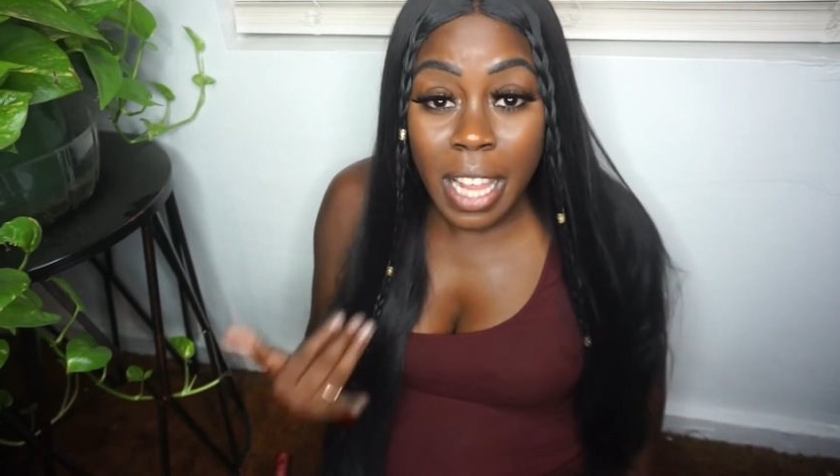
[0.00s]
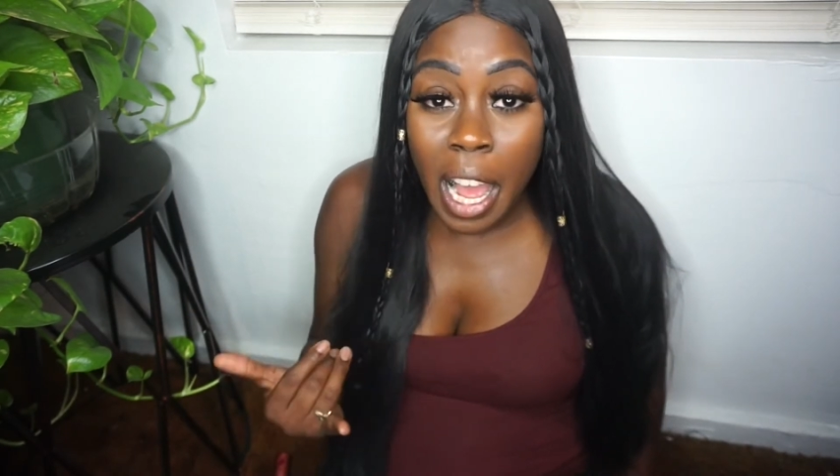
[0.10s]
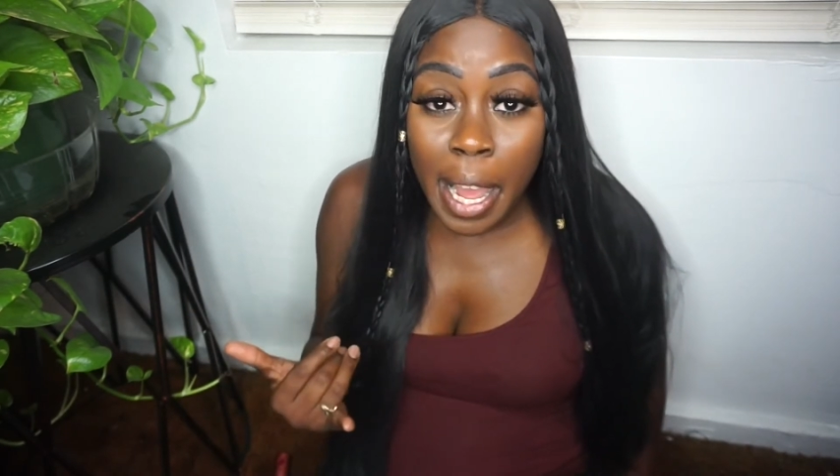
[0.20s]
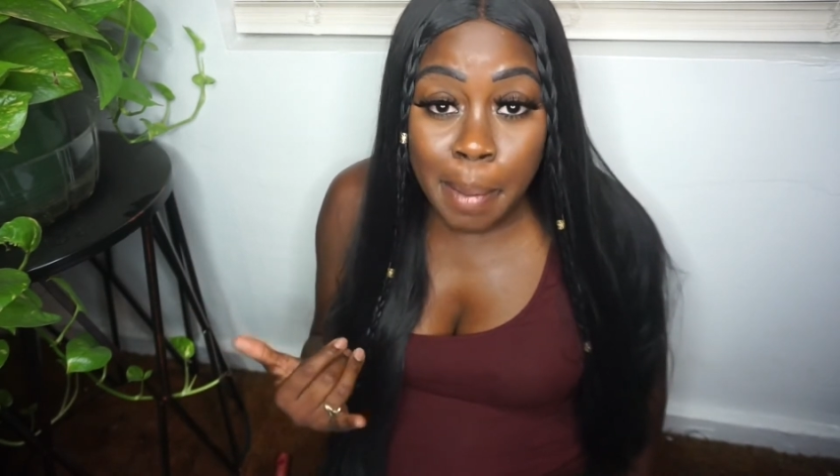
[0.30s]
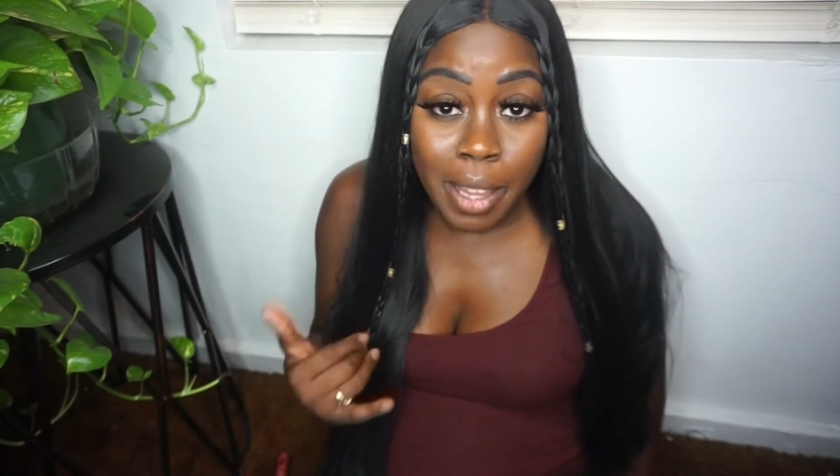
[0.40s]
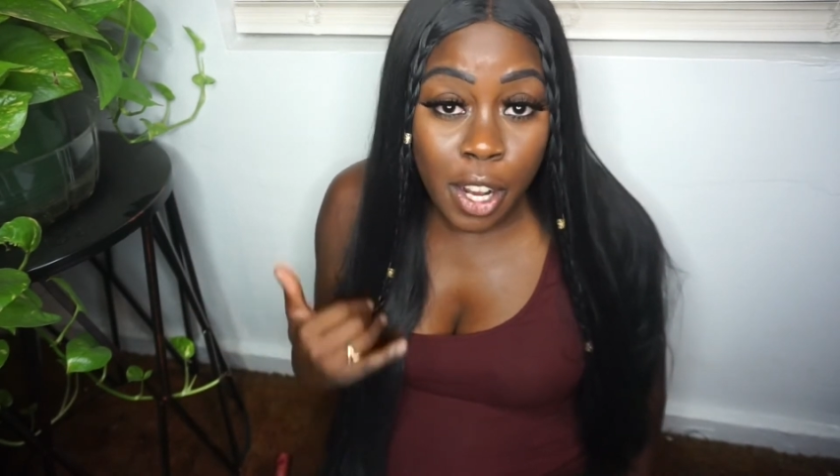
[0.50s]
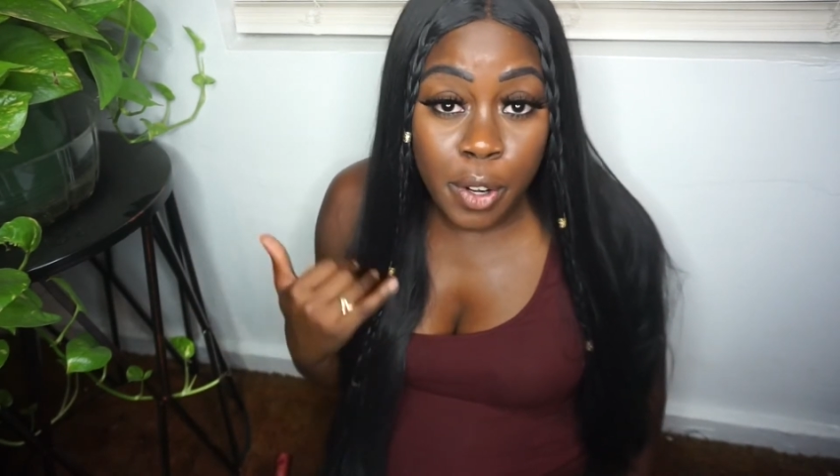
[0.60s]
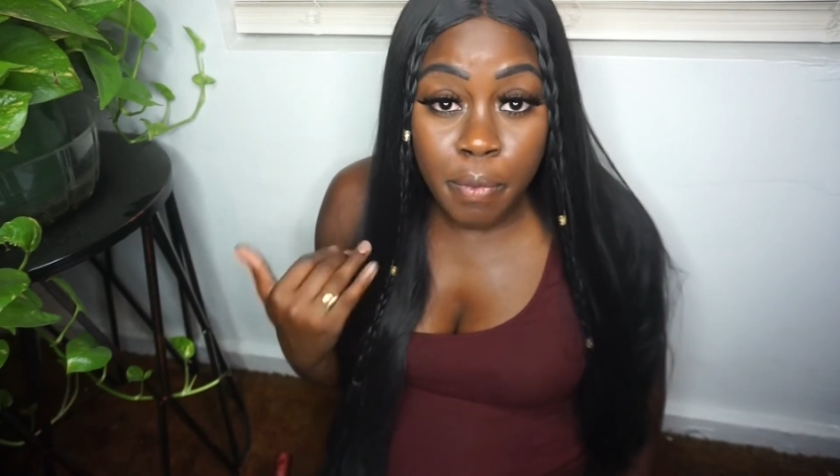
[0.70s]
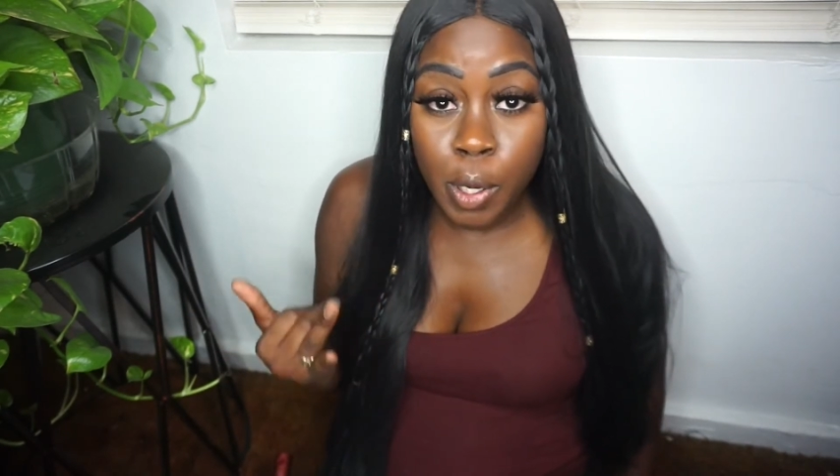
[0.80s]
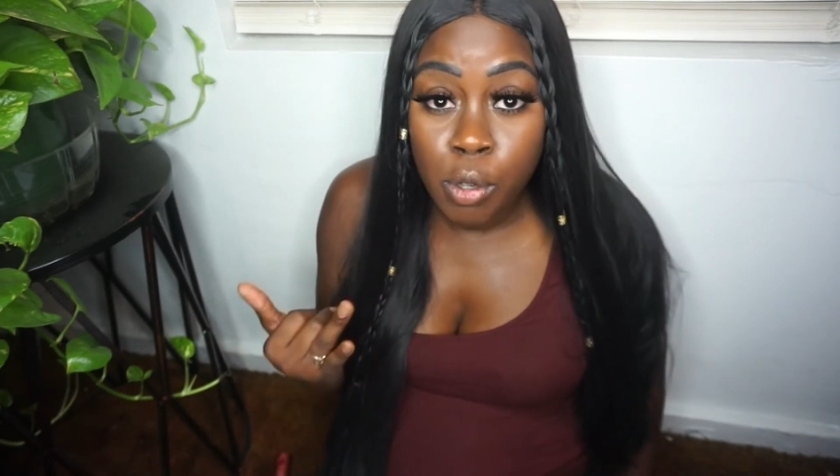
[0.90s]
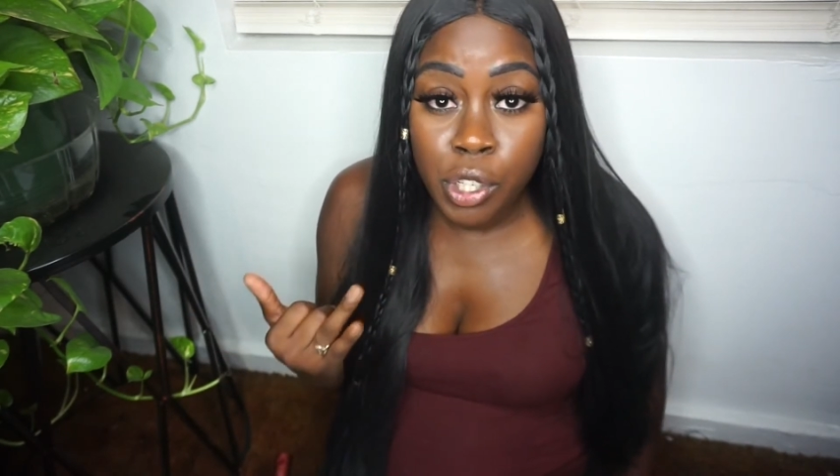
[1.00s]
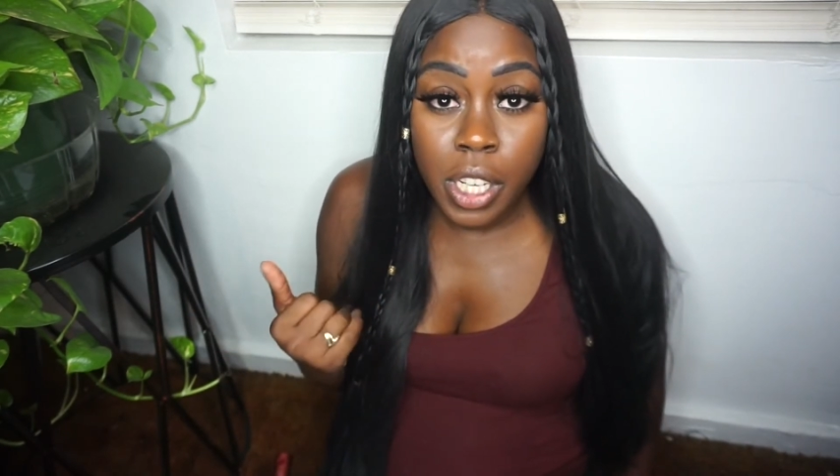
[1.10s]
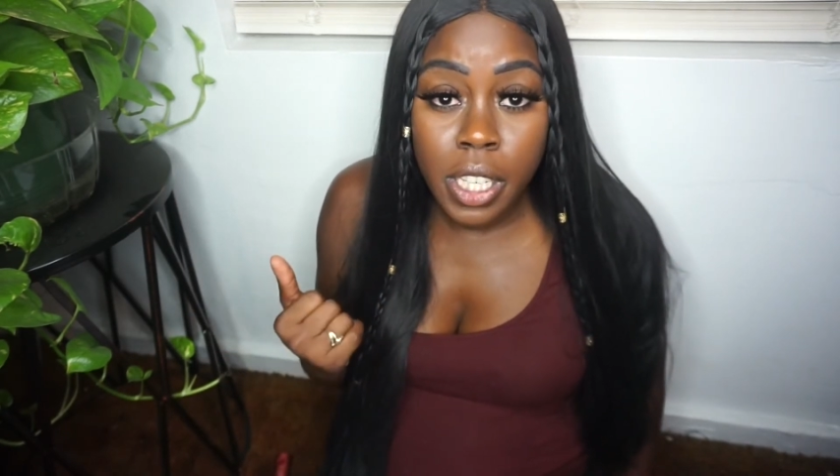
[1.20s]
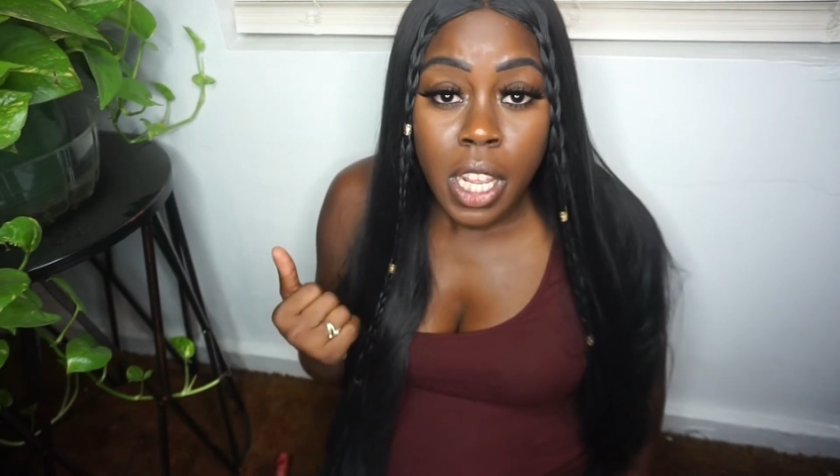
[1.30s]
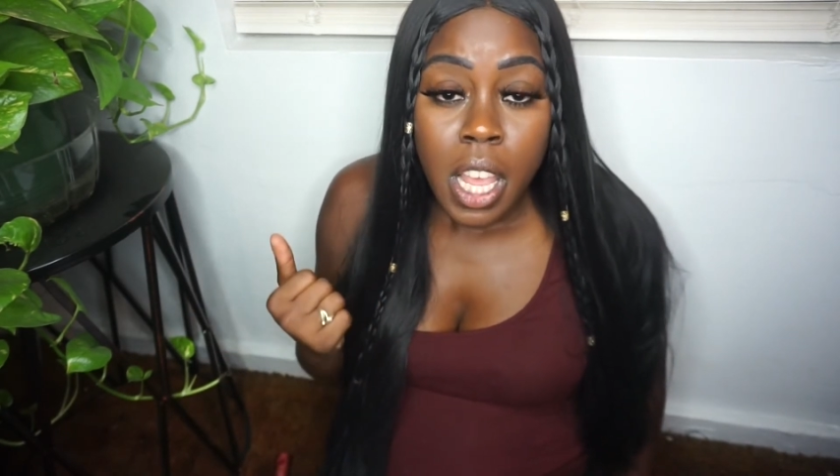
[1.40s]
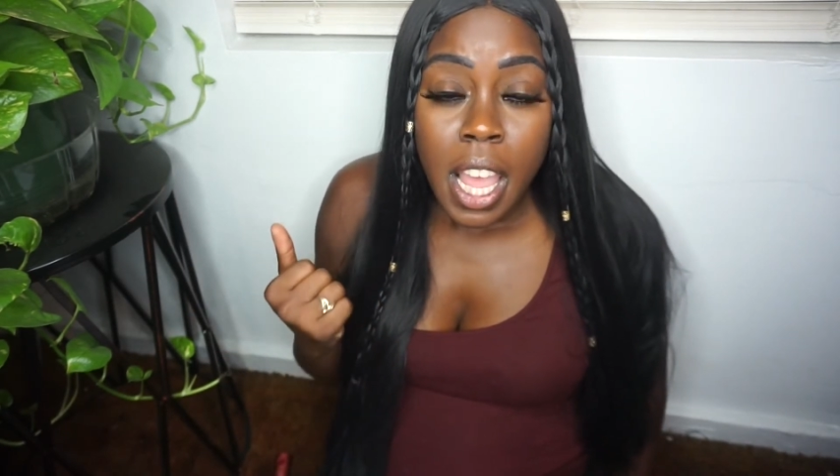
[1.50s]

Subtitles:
time, a lot of devotion,